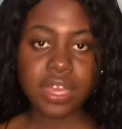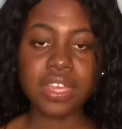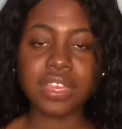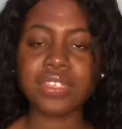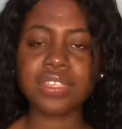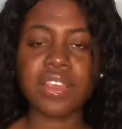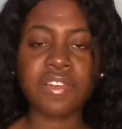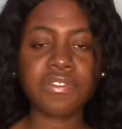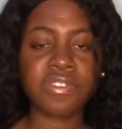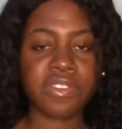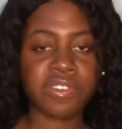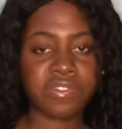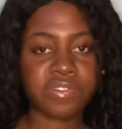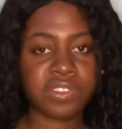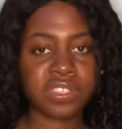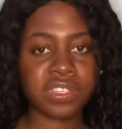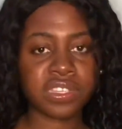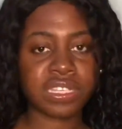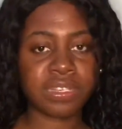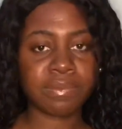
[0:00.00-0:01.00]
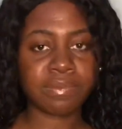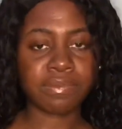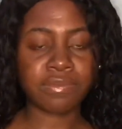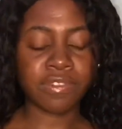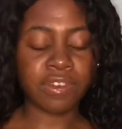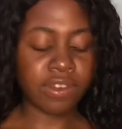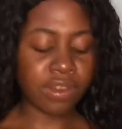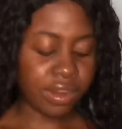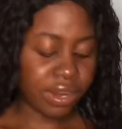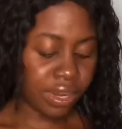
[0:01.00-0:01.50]
it's there for a reason
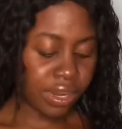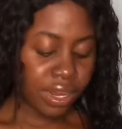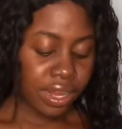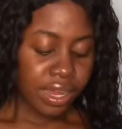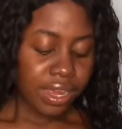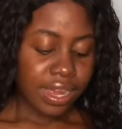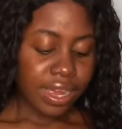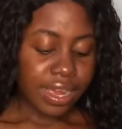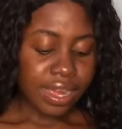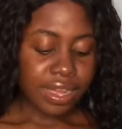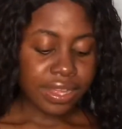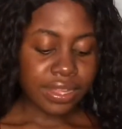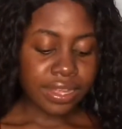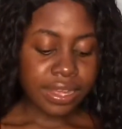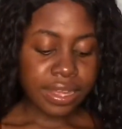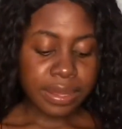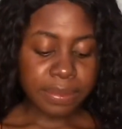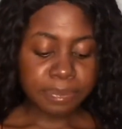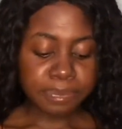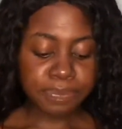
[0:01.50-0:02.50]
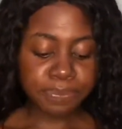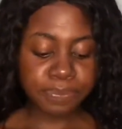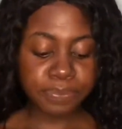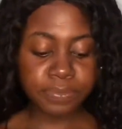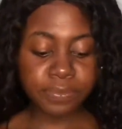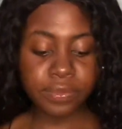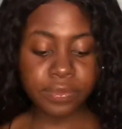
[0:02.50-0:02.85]
bro and um